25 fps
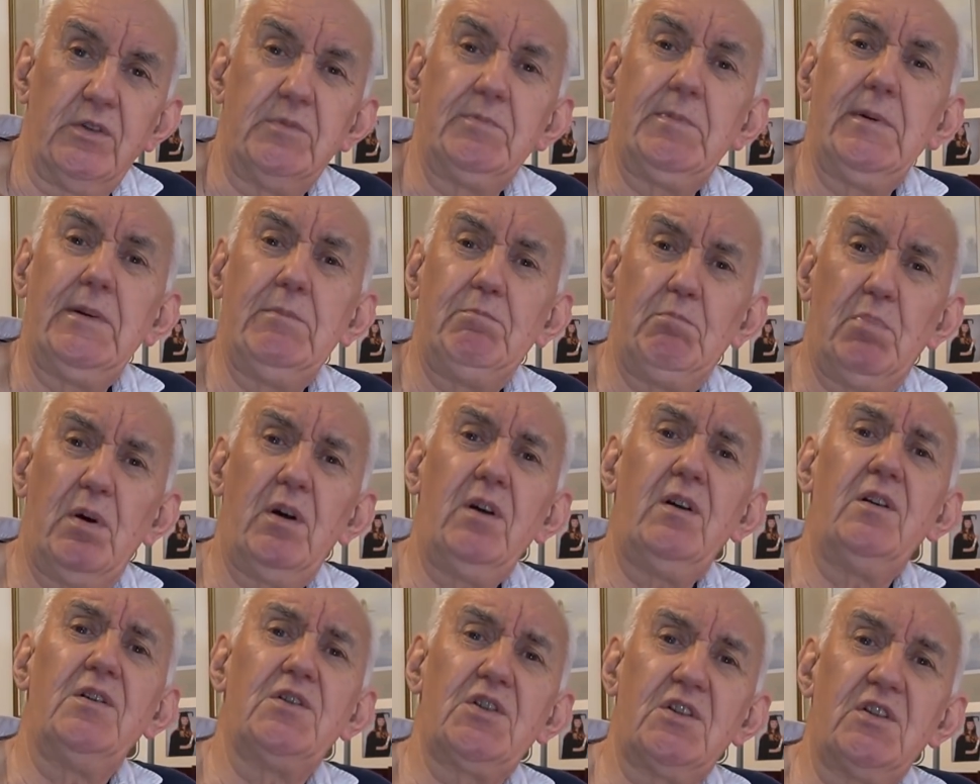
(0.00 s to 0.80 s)
It's been
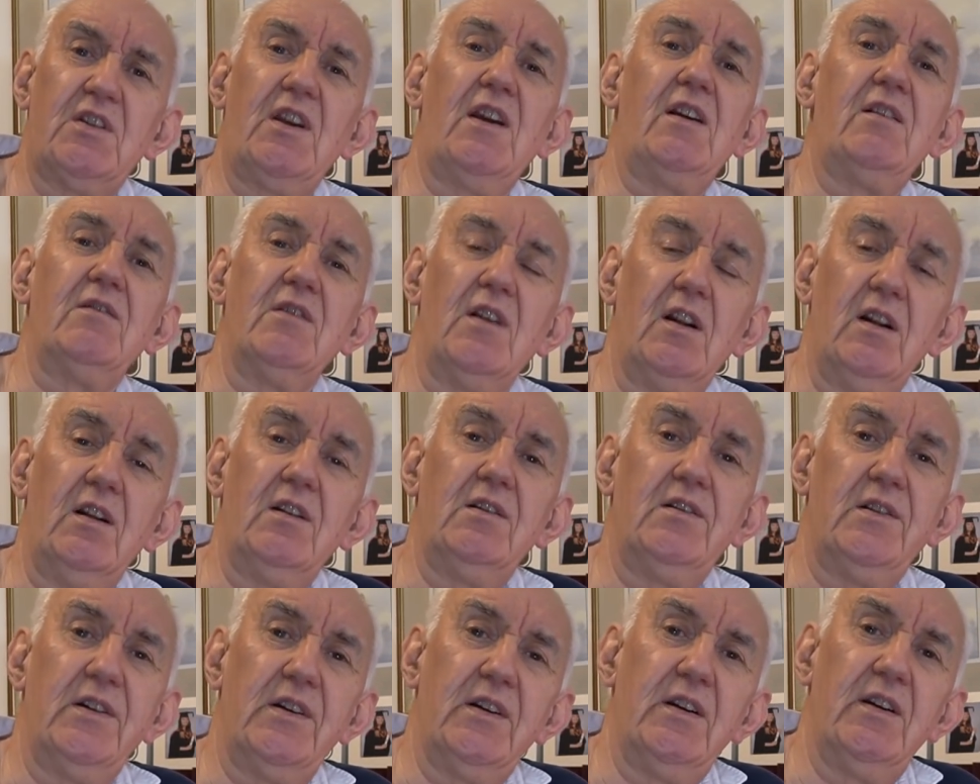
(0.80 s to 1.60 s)
passed down the
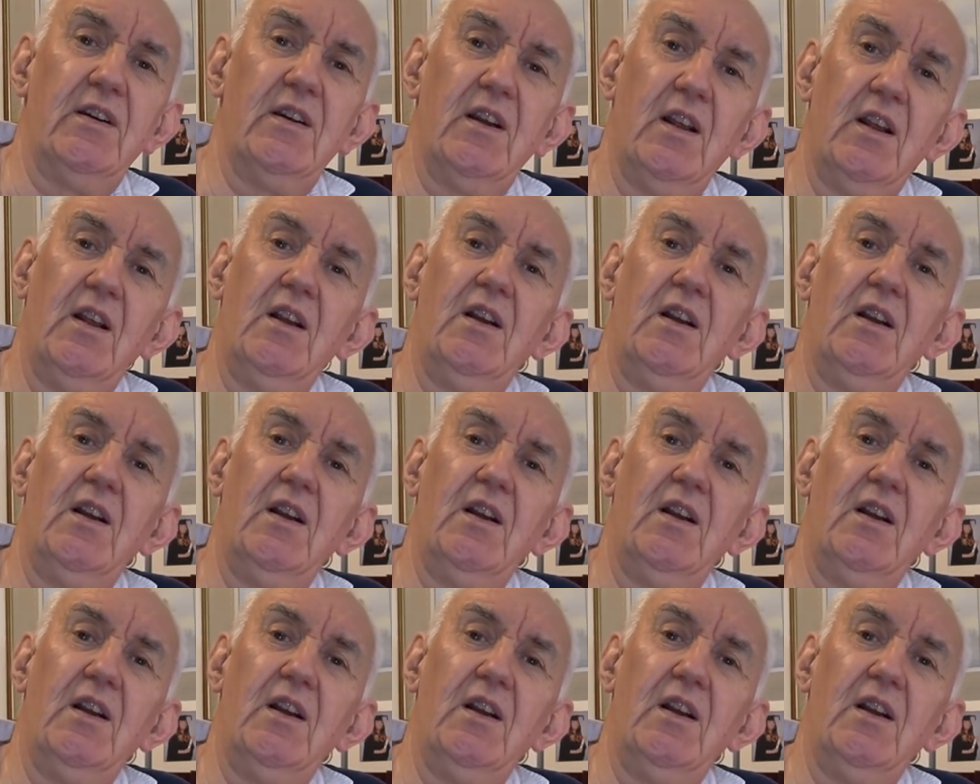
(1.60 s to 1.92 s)
line.